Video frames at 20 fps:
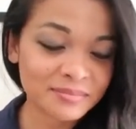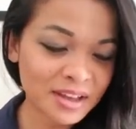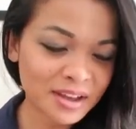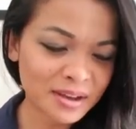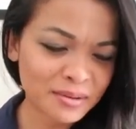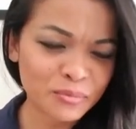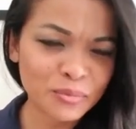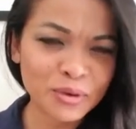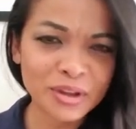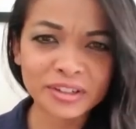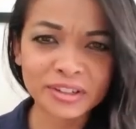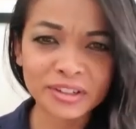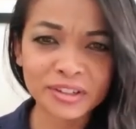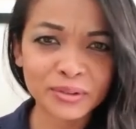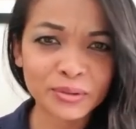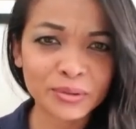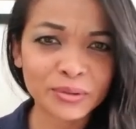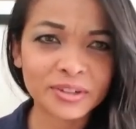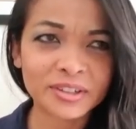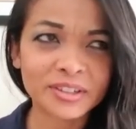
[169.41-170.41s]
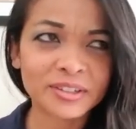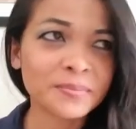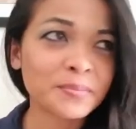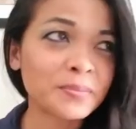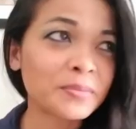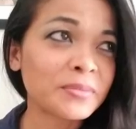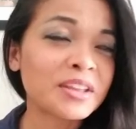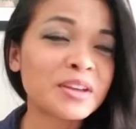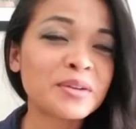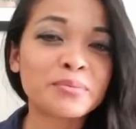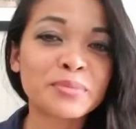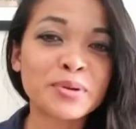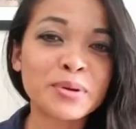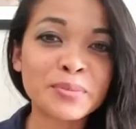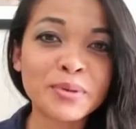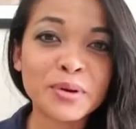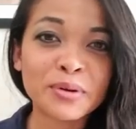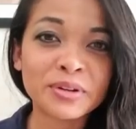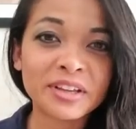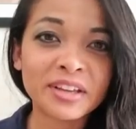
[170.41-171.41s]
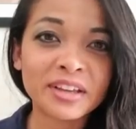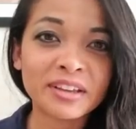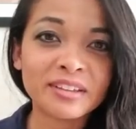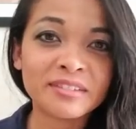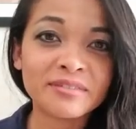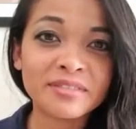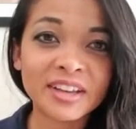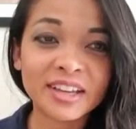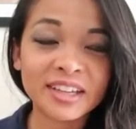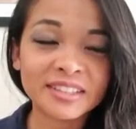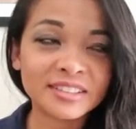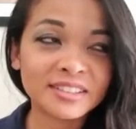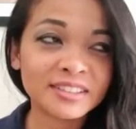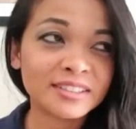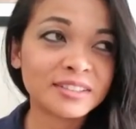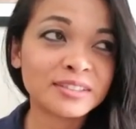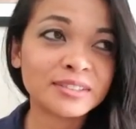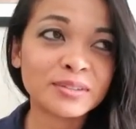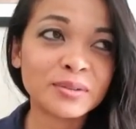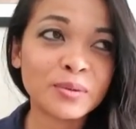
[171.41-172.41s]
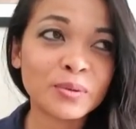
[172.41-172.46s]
Whether you're promoting events,